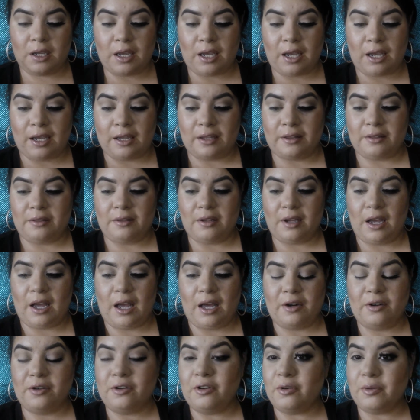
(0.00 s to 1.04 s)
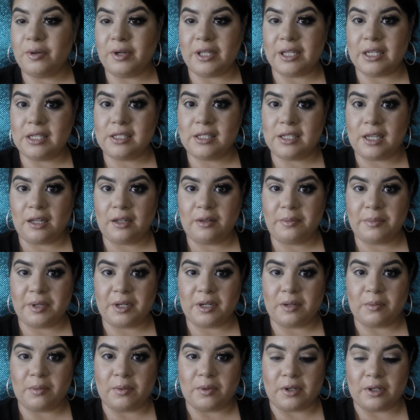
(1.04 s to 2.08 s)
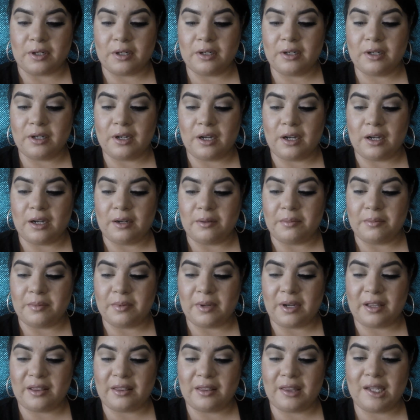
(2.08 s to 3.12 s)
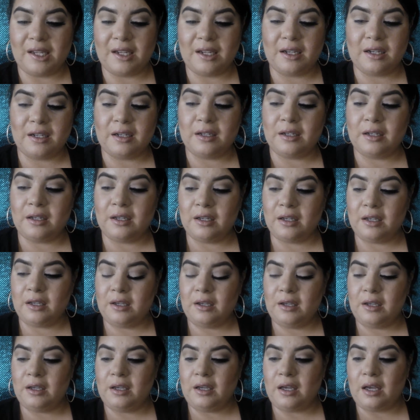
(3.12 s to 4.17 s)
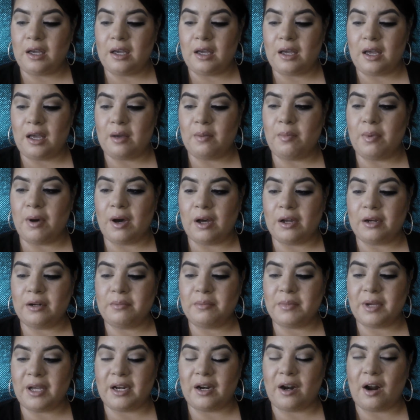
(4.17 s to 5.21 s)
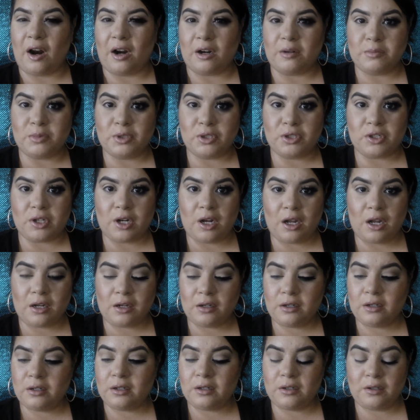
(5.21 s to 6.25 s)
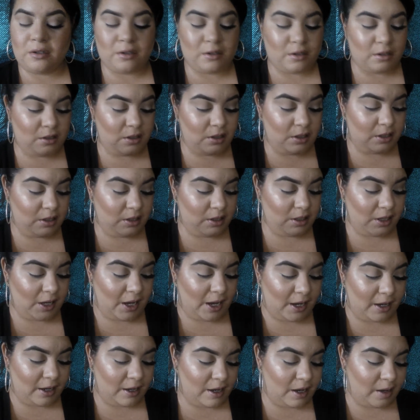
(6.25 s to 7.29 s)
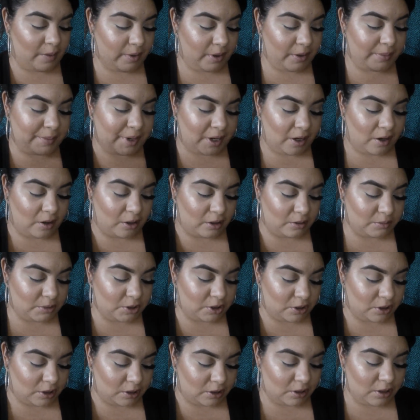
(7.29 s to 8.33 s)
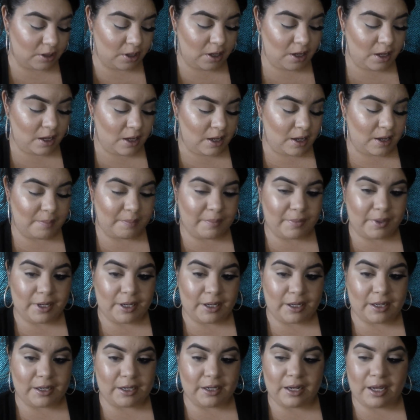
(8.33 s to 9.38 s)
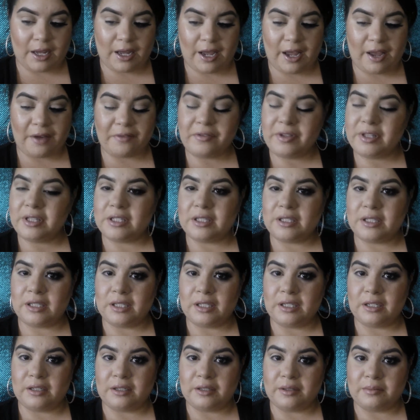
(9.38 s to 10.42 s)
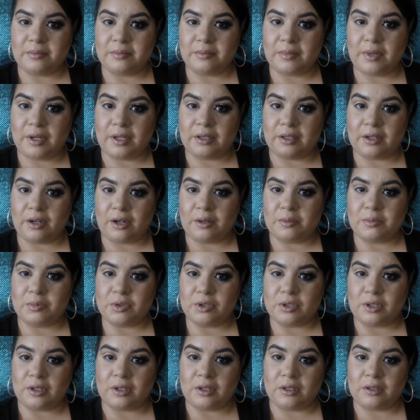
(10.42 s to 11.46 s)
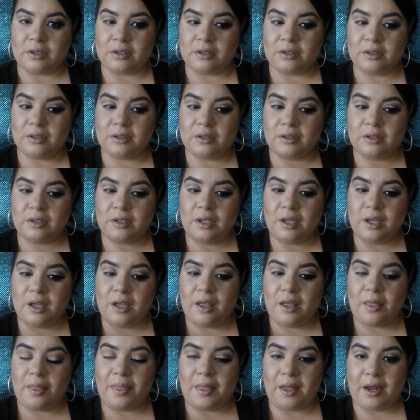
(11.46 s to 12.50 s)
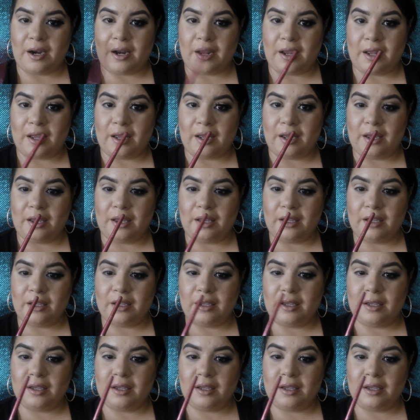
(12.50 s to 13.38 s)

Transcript: and I don't know where they sell them anymore. I think I bought them at Armstrong. Yeah, I bought them at Armstrong, but I haven't seen them at the Armstrong that I